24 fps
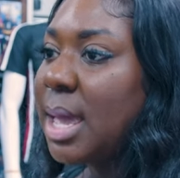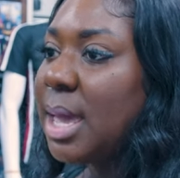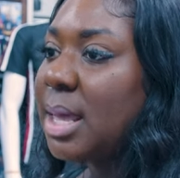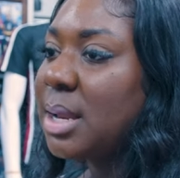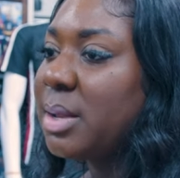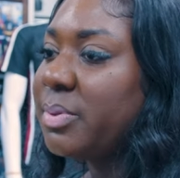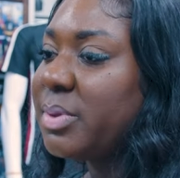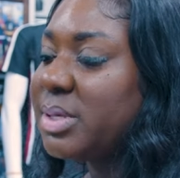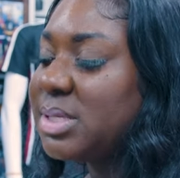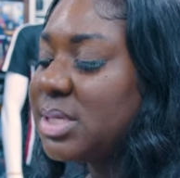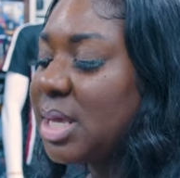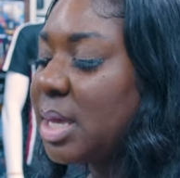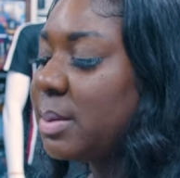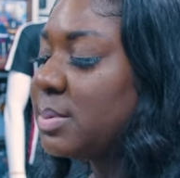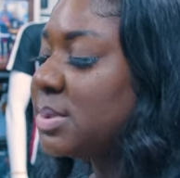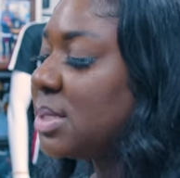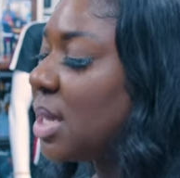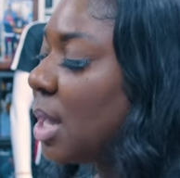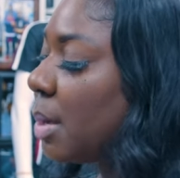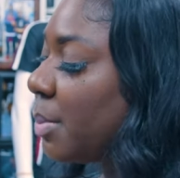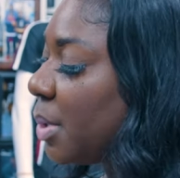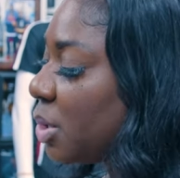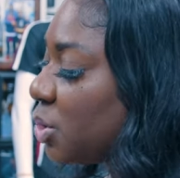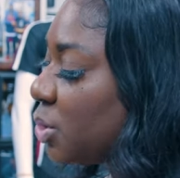And in the same
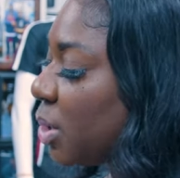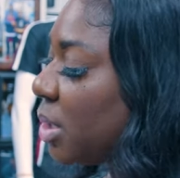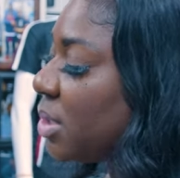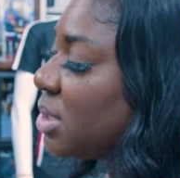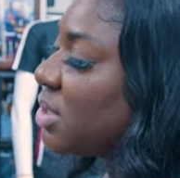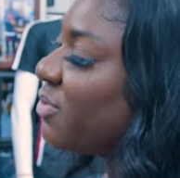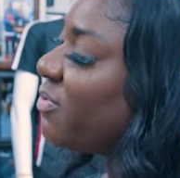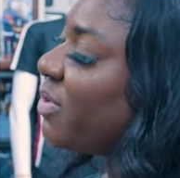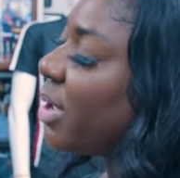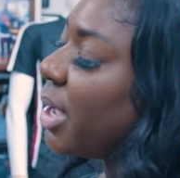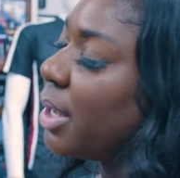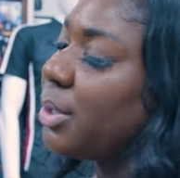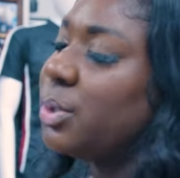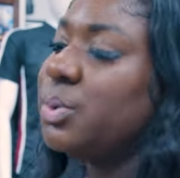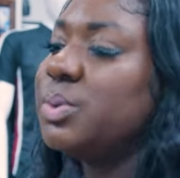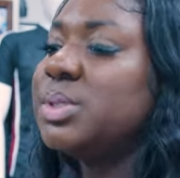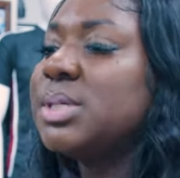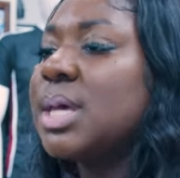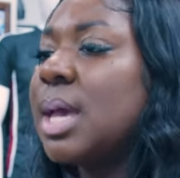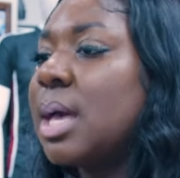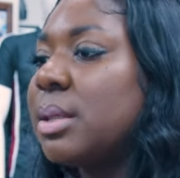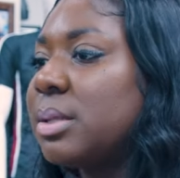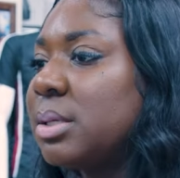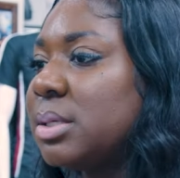time, they're trying to find new
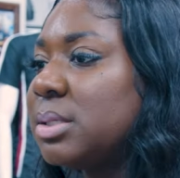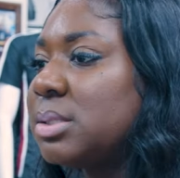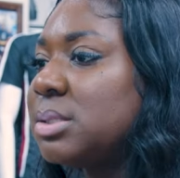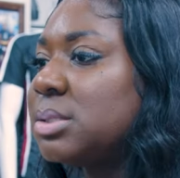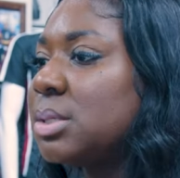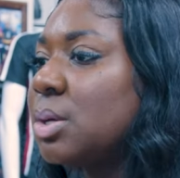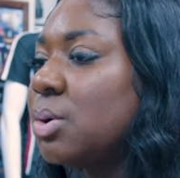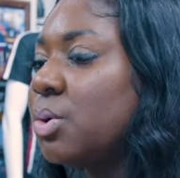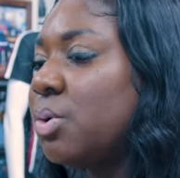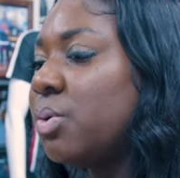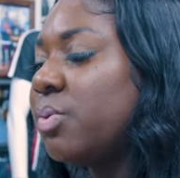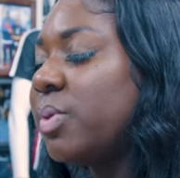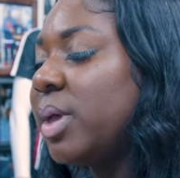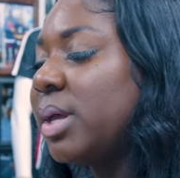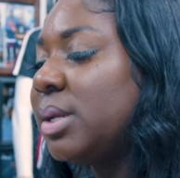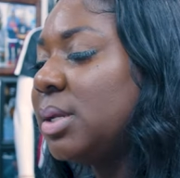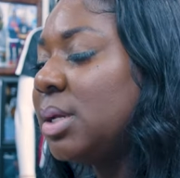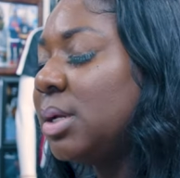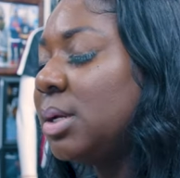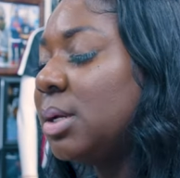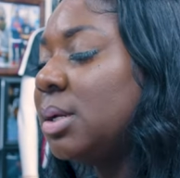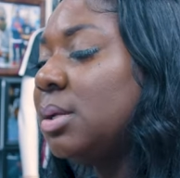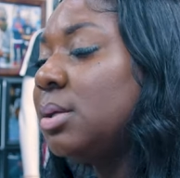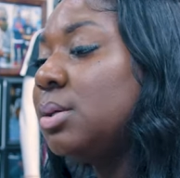talent. So they
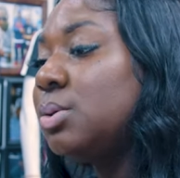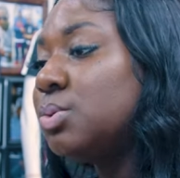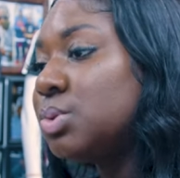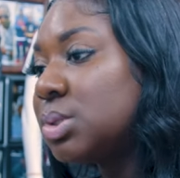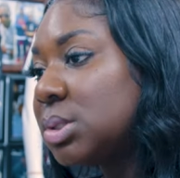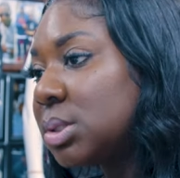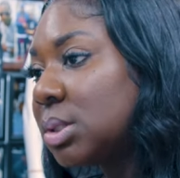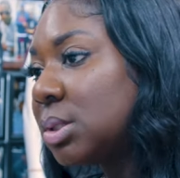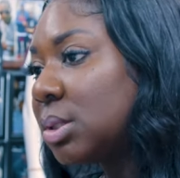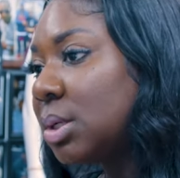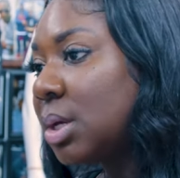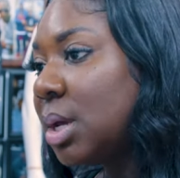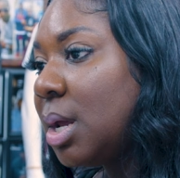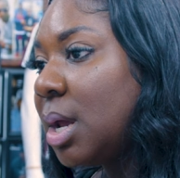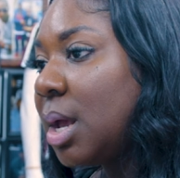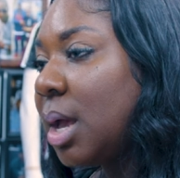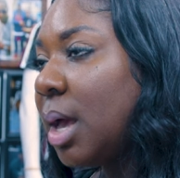did it in Houston.